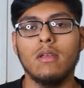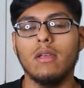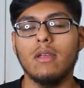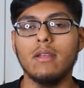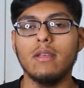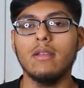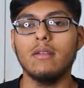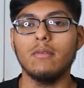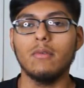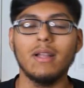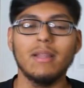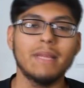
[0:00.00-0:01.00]
And then
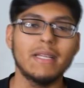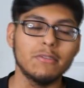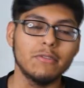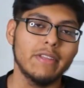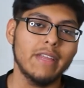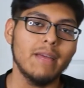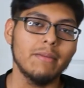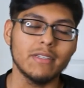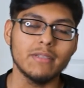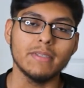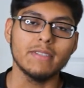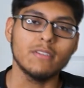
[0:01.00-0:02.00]
while I'm not doing that, I'm
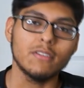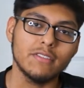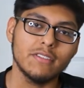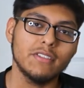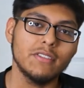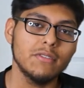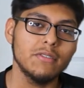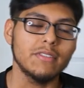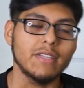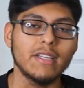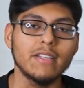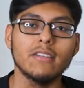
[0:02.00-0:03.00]
gonna be sourcing shoes
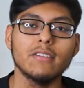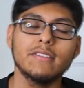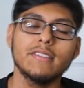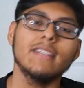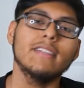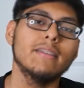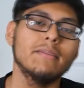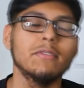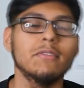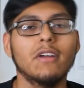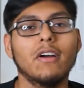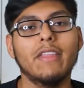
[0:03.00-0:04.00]
and, you know, selling them,
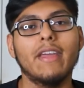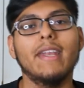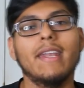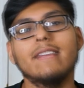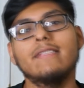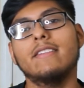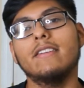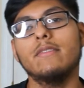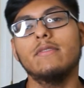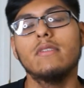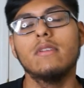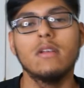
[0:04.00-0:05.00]
doing all that nice
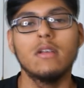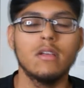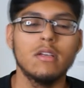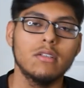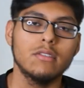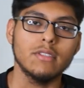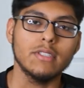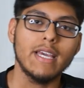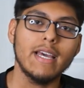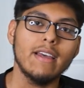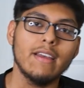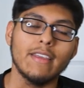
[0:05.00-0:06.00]
stuff. So
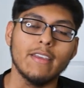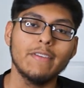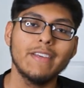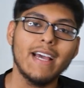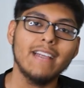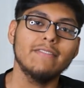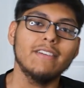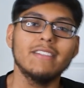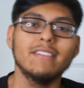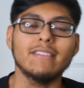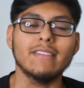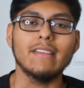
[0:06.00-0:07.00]
yeah, if you guys found
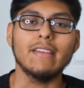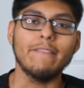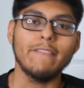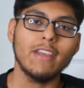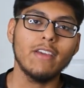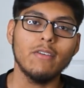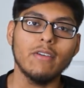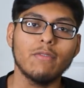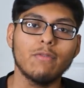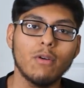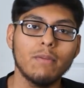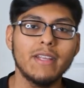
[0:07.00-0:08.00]
this video
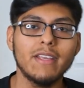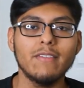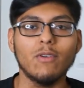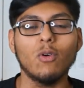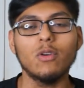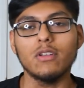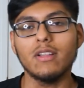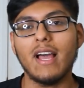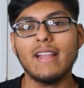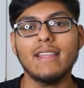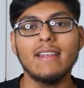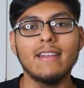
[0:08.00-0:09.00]
informative or you
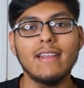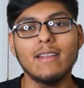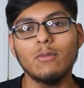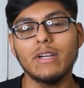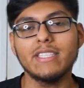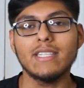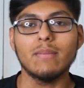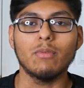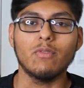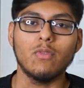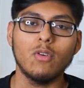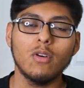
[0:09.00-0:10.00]
liked it in any way, shape,
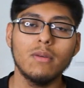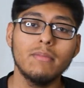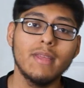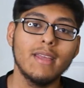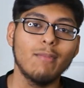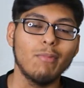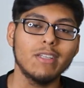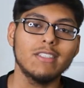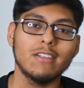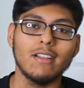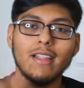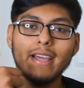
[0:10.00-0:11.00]
or form, make
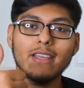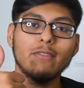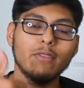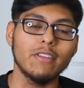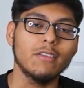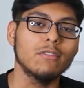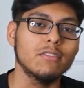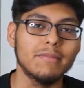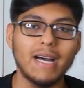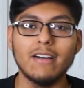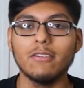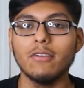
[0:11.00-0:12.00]
sure to like it for the YouTube
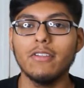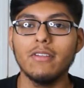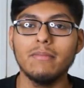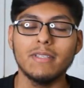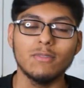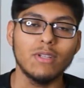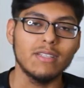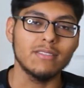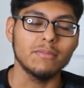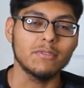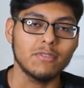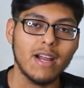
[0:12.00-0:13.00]
algorithm, as well as
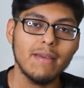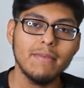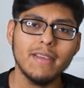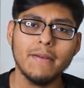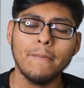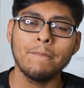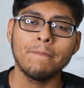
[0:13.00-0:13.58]
subscribing.